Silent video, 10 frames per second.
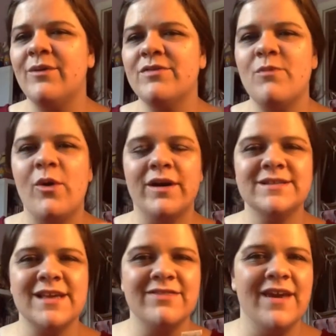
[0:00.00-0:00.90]
with more
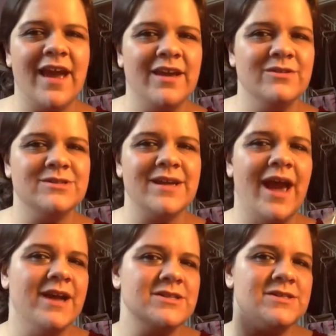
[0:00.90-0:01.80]
because I think
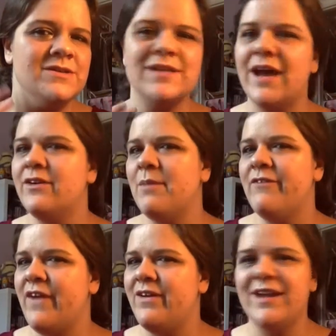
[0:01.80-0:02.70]
I just used it under
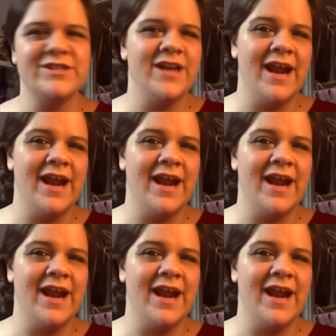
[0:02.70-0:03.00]
my foundation.